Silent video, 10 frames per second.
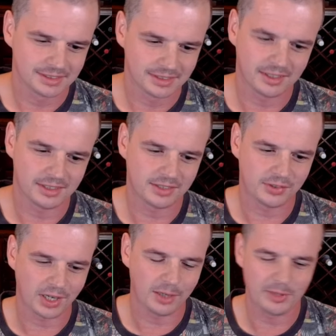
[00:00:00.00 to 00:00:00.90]
It's a
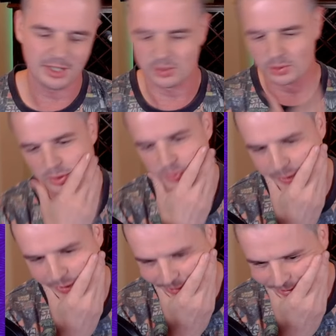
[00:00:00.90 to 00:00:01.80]
shame these draws
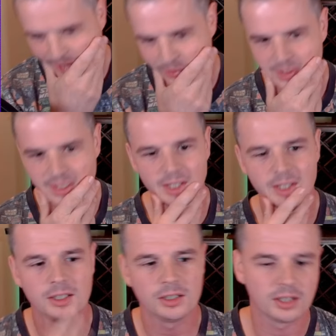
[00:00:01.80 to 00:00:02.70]
weren't Gadok
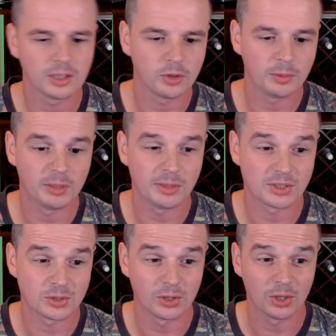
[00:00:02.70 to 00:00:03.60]
Teague. That would have been a bit
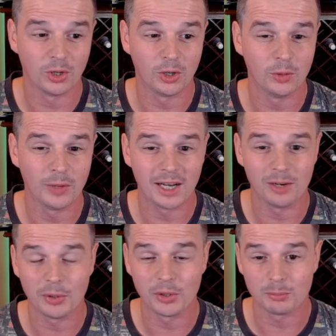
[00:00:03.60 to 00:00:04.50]
stronger. Oh, wow.
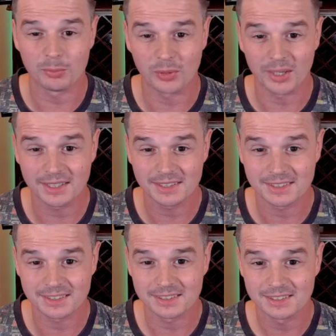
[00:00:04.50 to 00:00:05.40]
Opponent
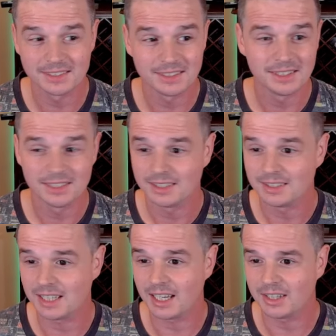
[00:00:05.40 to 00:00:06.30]
breaks.
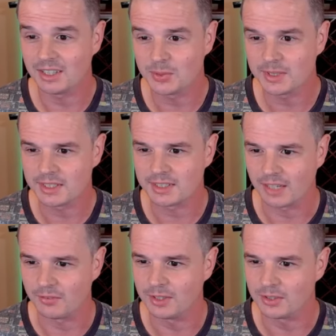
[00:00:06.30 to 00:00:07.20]
Dang, this was a
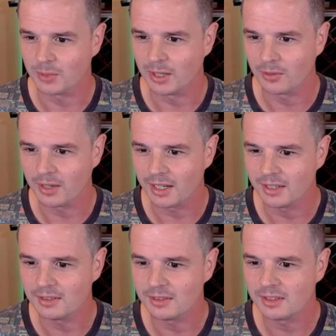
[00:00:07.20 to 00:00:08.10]
7 as well, right?
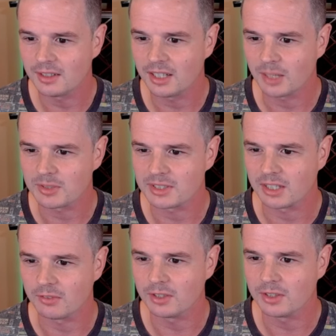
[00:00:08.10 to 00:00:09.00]
He kept a
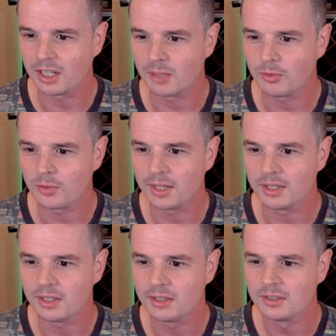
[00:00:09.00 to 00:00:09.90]
7 in the game 3 here.